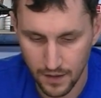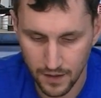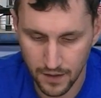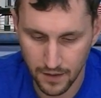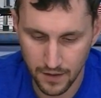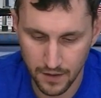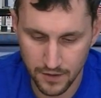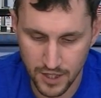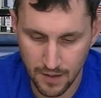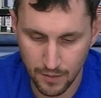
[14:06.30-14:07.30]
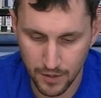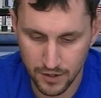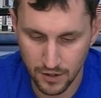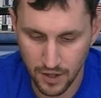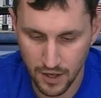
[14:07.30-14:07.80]
I'm going to jam a
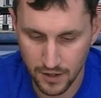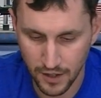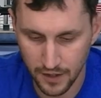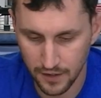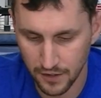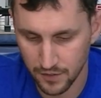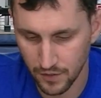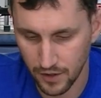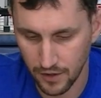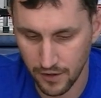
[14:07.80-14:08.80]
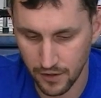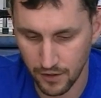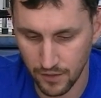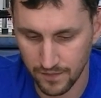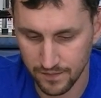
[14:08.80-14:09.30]
bunch of Loctite in this one here
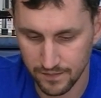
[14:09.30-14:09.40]
too.